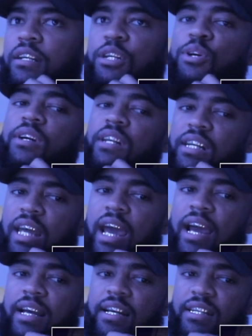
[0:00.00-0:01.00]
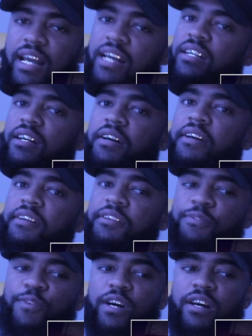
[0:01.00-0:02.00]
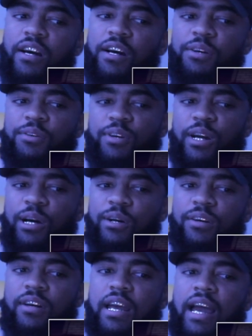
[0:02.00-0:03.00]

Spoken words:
doing a dash. That shit hard as fuck. Oh no.